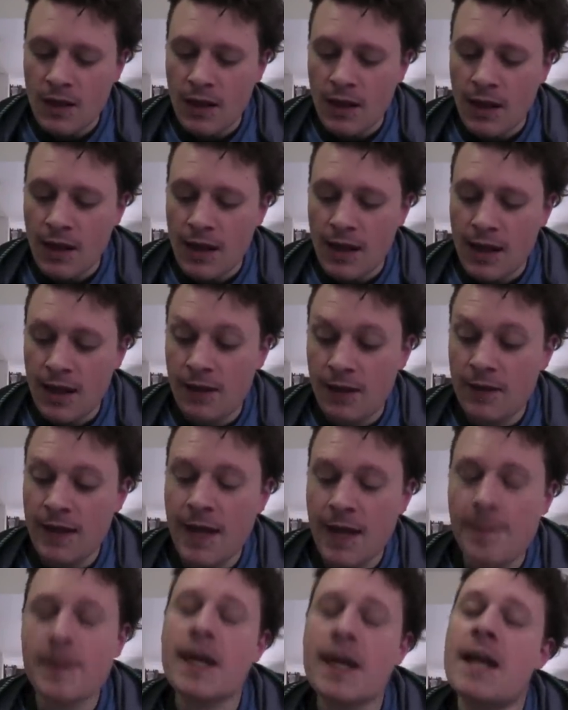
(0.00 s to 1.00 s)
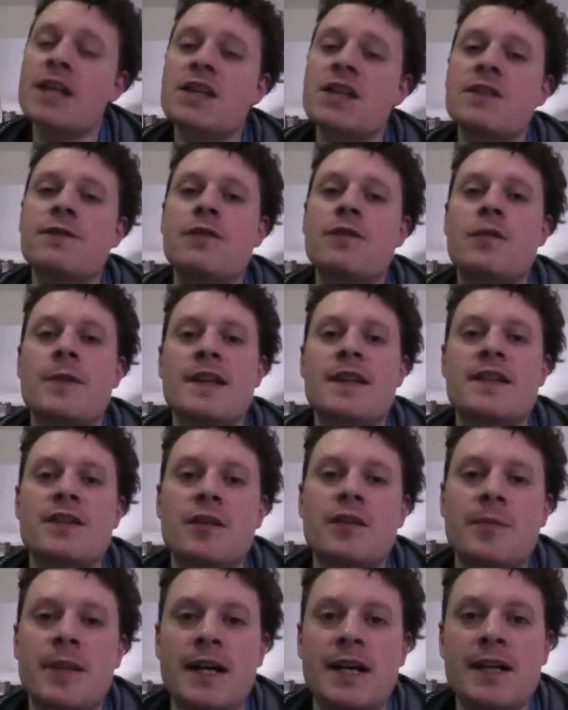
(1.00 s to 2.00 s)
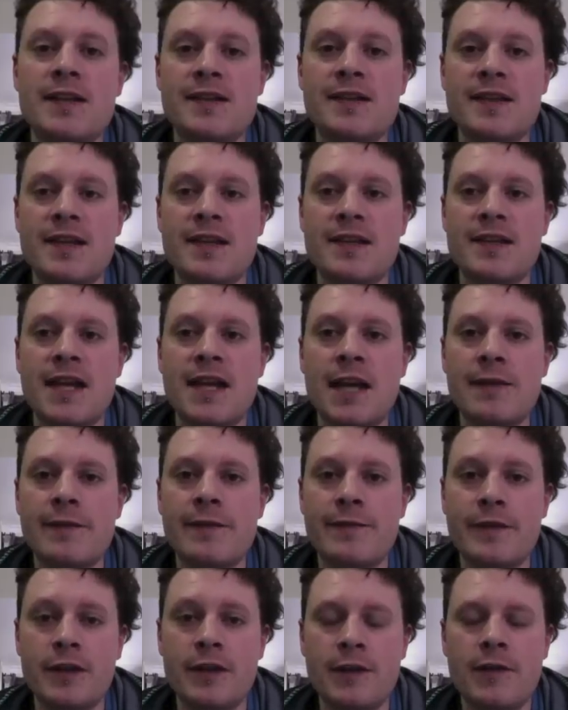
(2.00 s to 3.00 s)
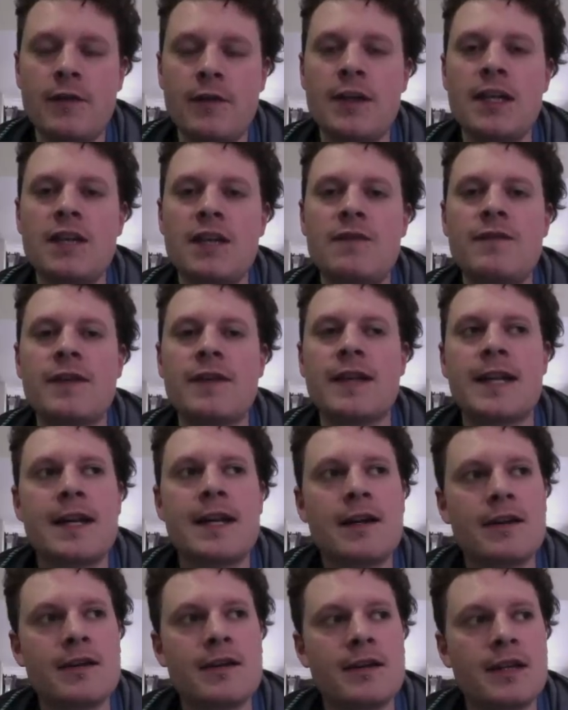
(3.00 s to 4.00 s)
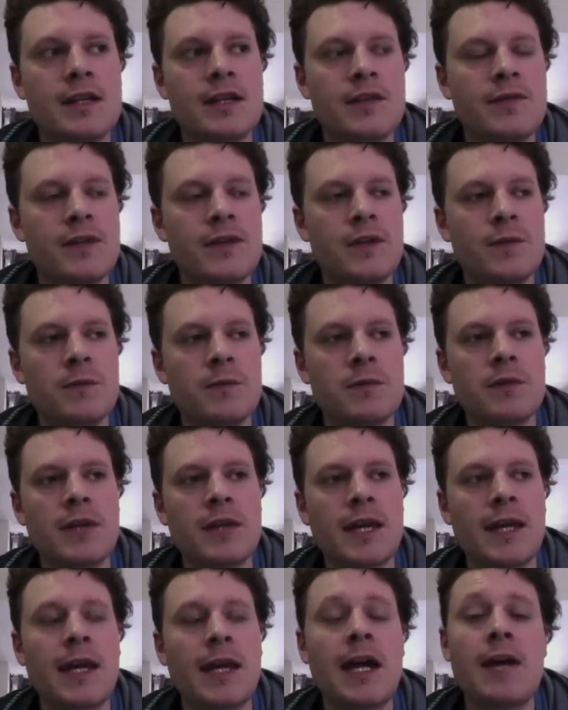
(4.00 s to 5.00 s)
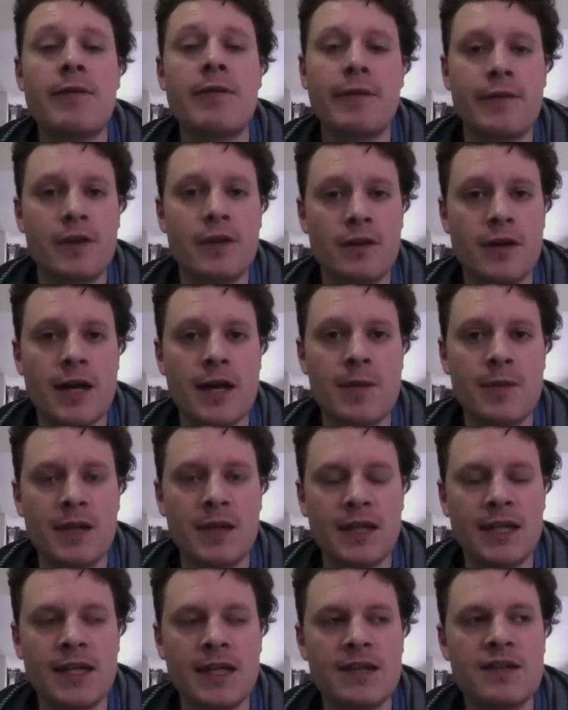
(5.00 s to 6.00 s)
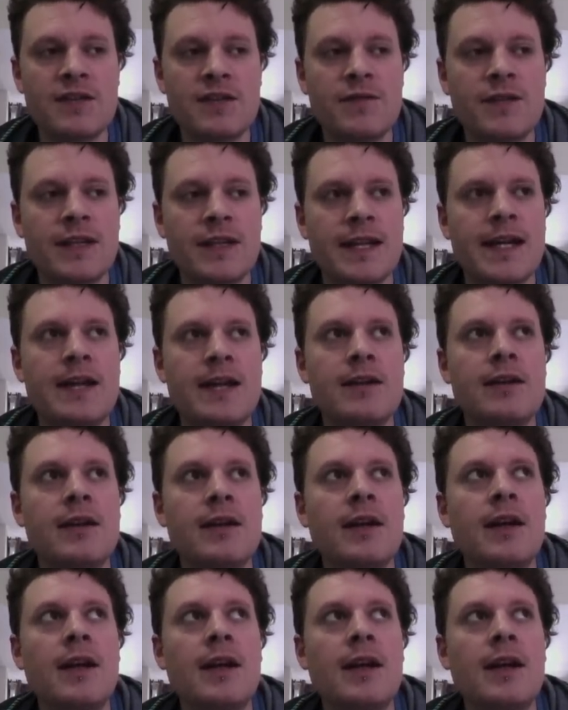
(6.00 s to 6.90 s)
the application form has two parts. There's half of it you need to fill out, the individual, and half of it your company needs to fill out.